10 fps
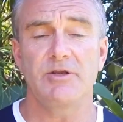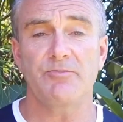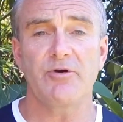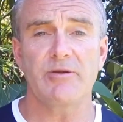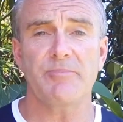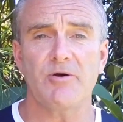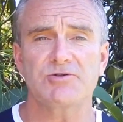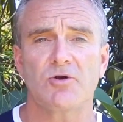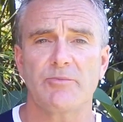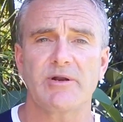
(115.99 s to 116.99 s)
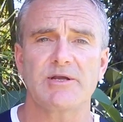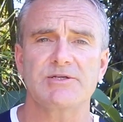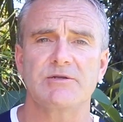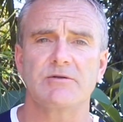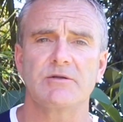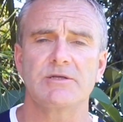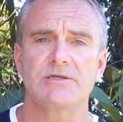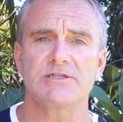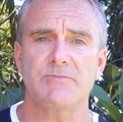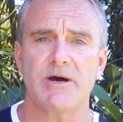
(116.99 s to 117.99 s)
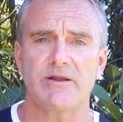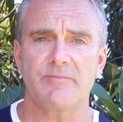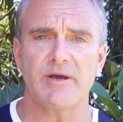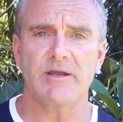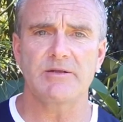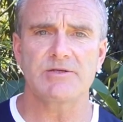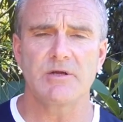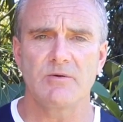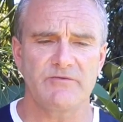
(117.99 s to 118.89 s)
your pre and post accommodation is part of your package.